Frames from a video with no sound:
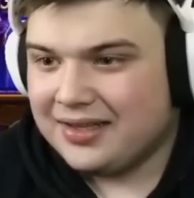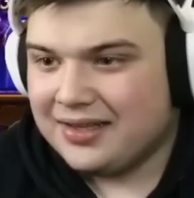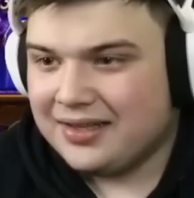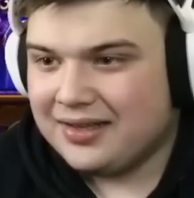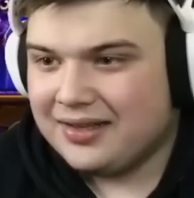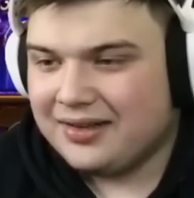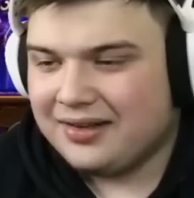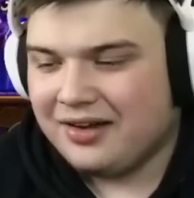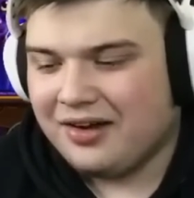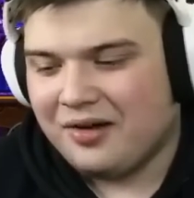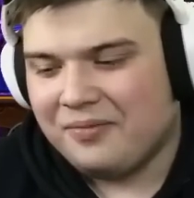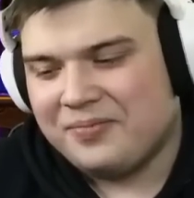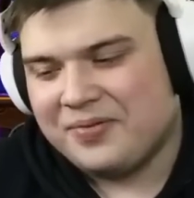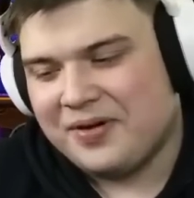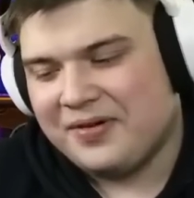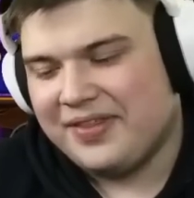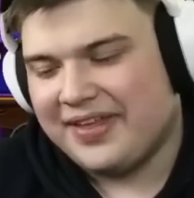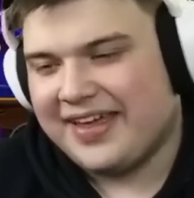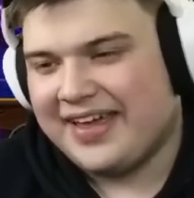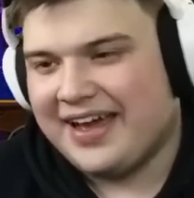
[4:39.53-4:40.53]
Oh, bro,
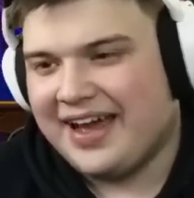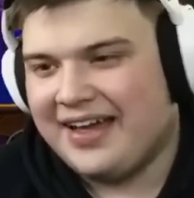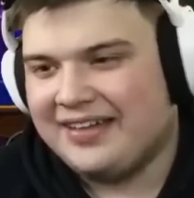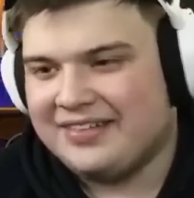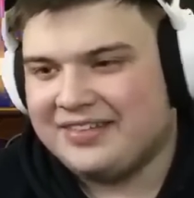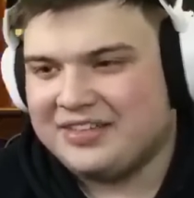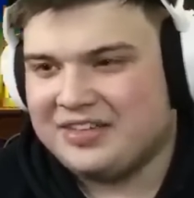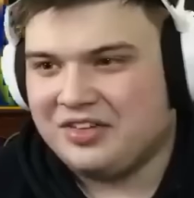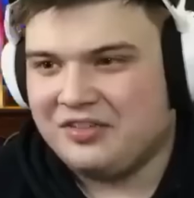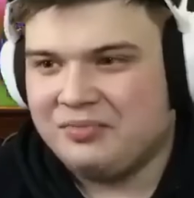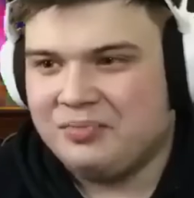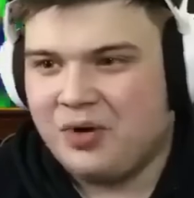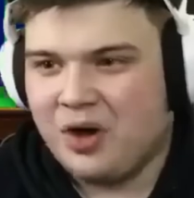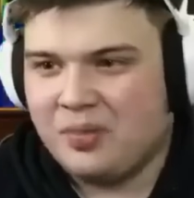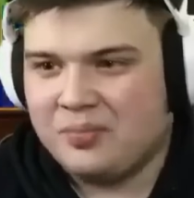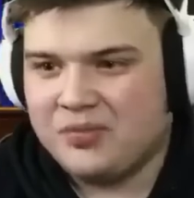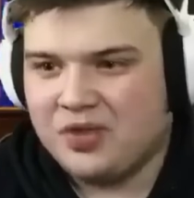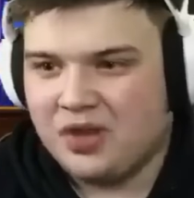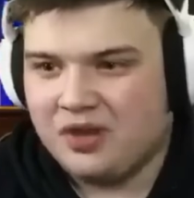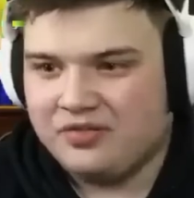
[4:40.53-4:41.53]
the candles could have
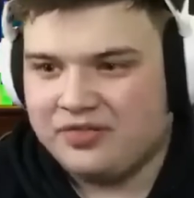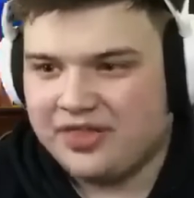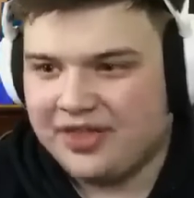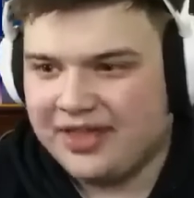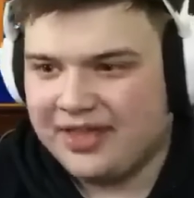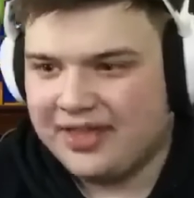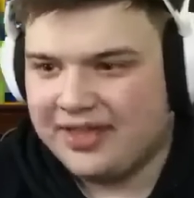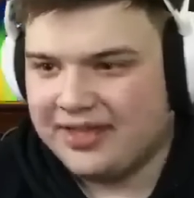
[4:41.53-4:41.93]
popped off there.